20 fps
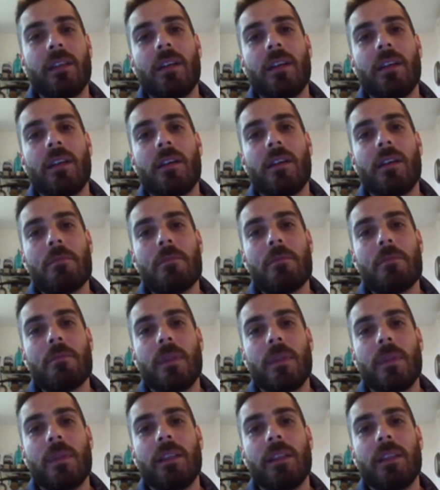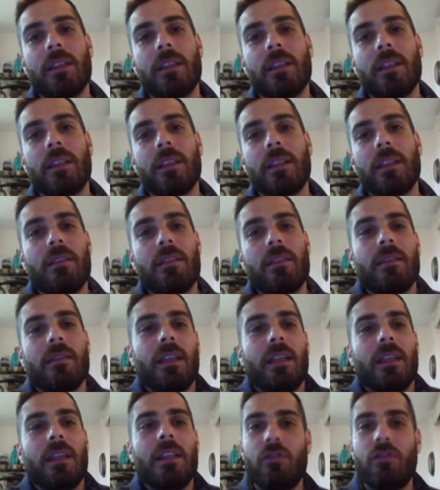and
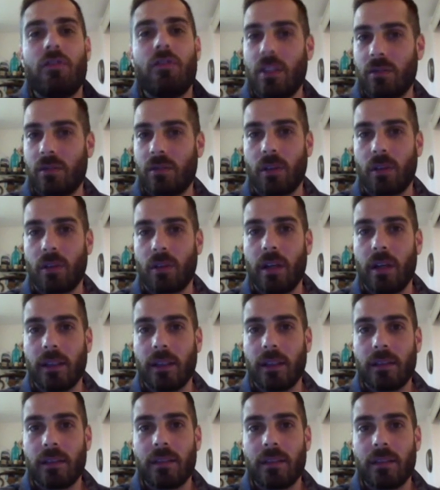it's just growing.